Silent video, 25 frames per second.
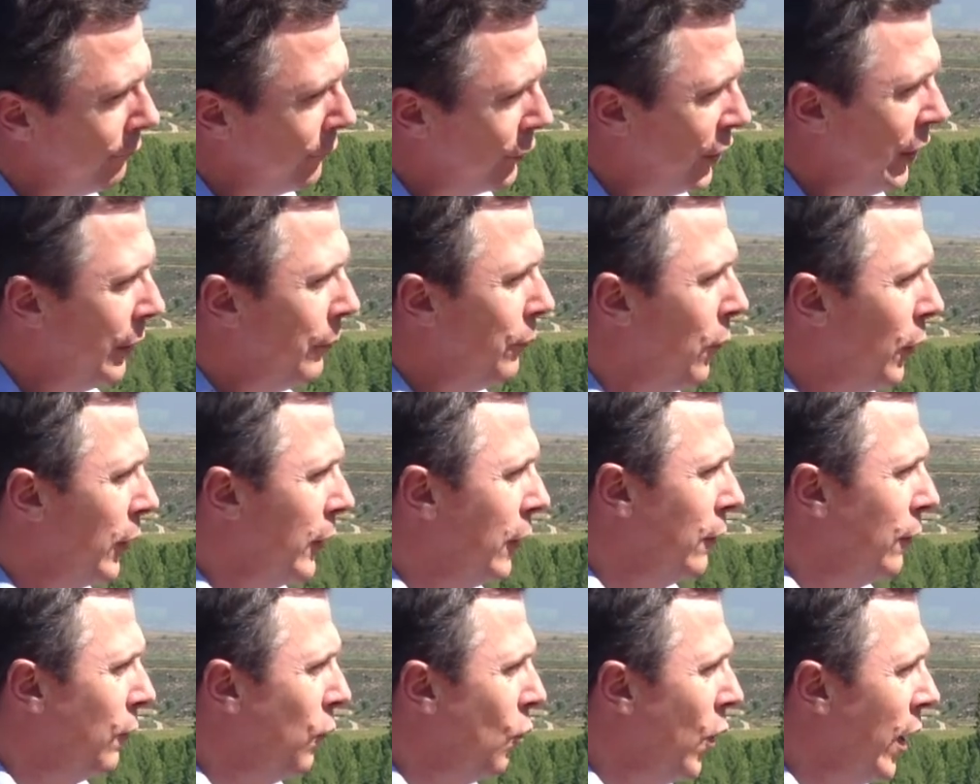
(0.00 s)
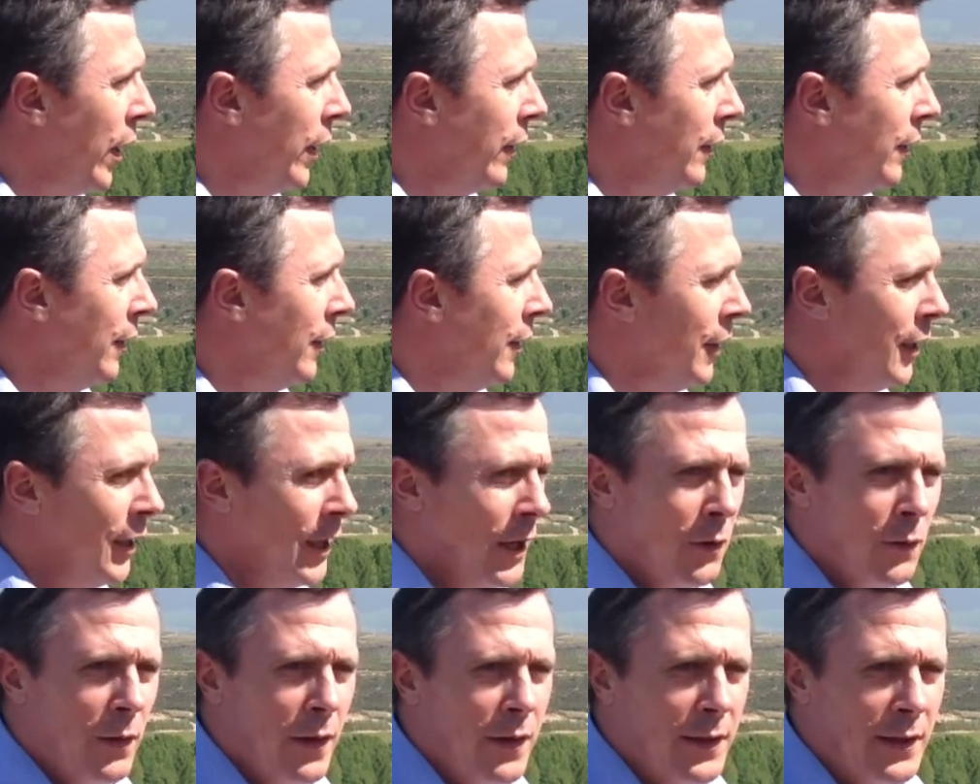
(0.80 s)
cheap bottle of wine
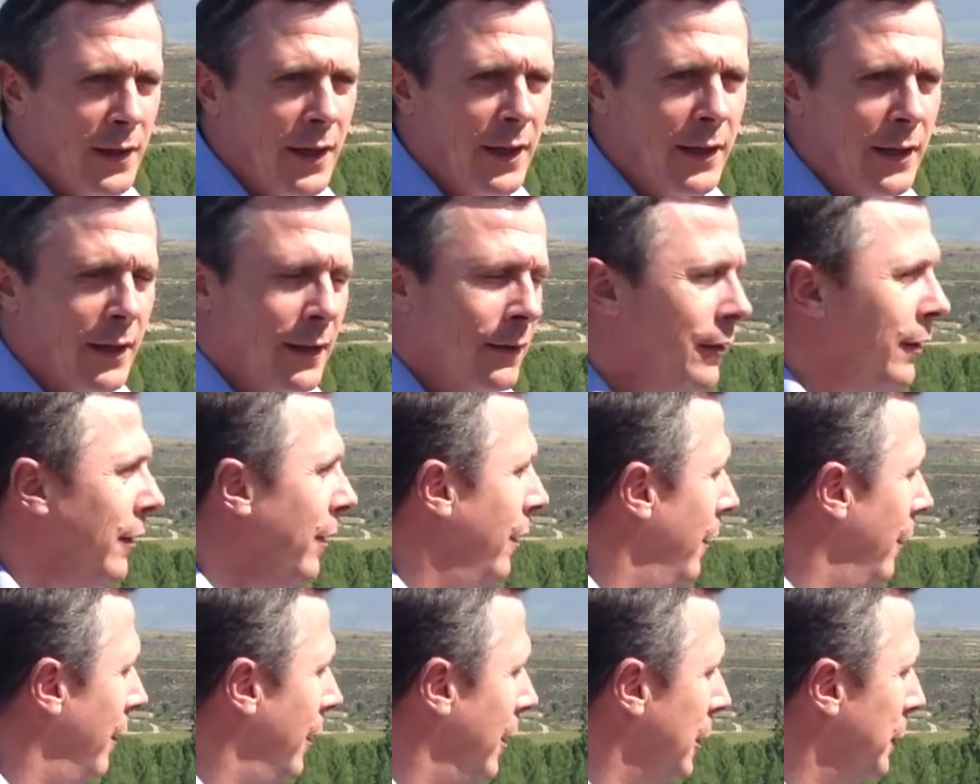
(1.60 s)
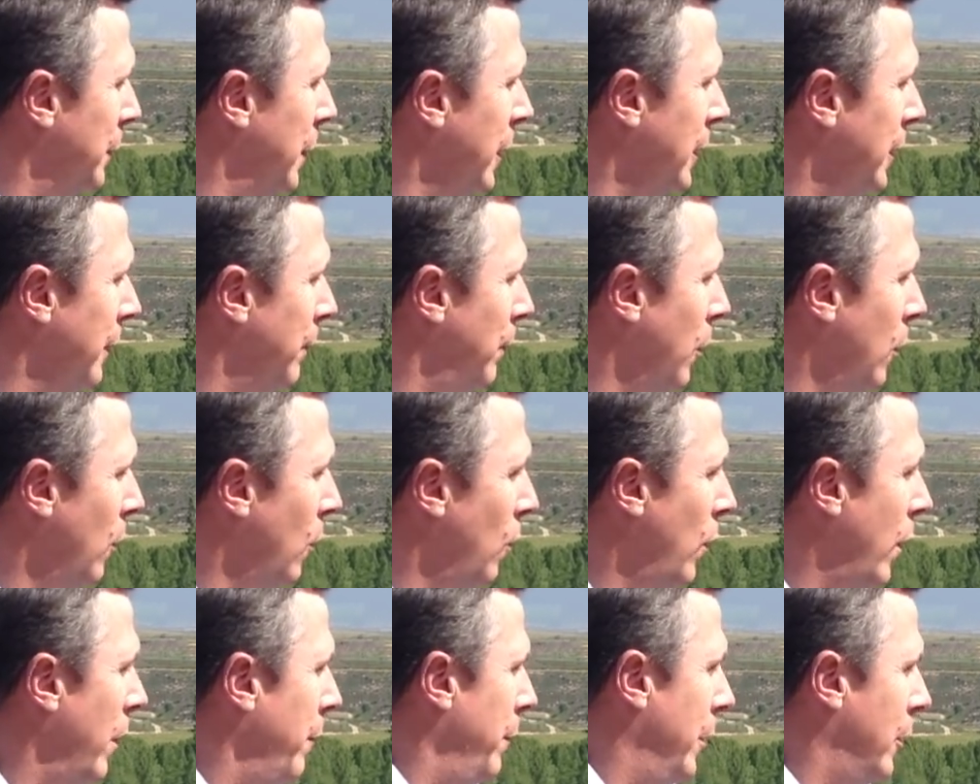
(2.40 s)
rather than an expensive bottle
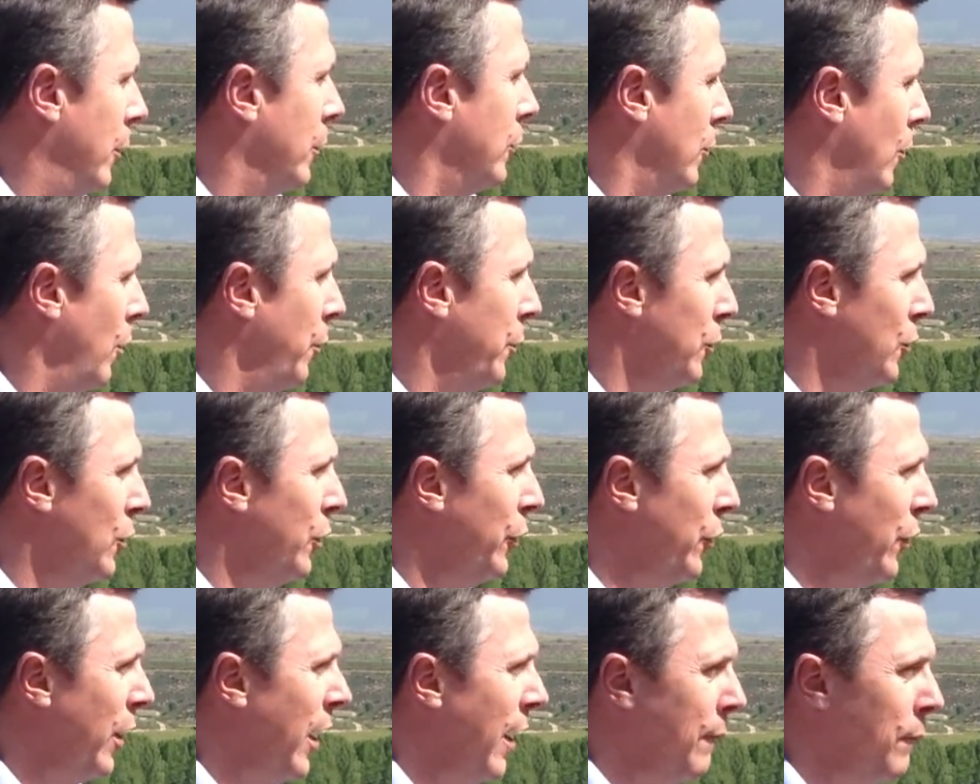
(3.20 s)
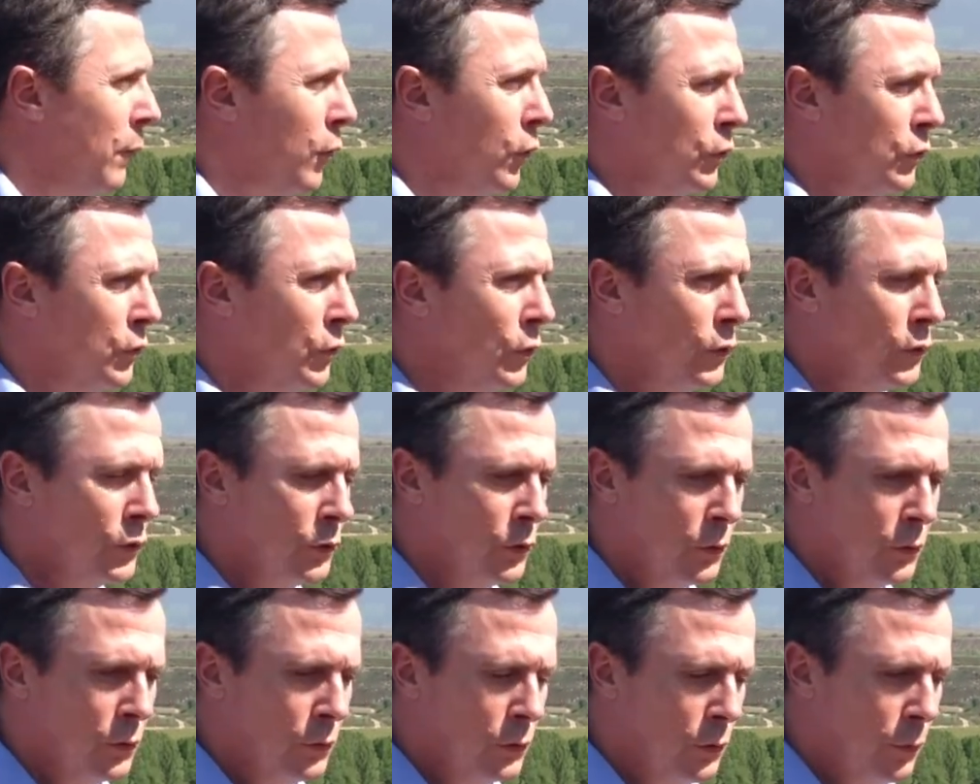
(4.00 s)
of wine, because obviously you have more tools
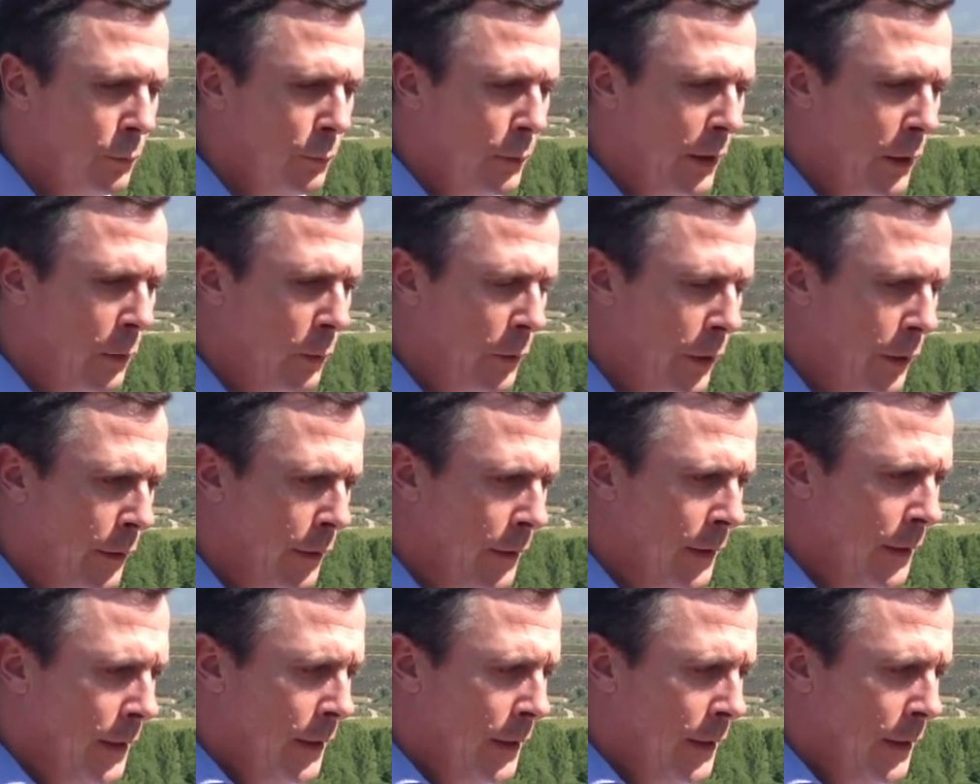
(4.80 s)
to play with.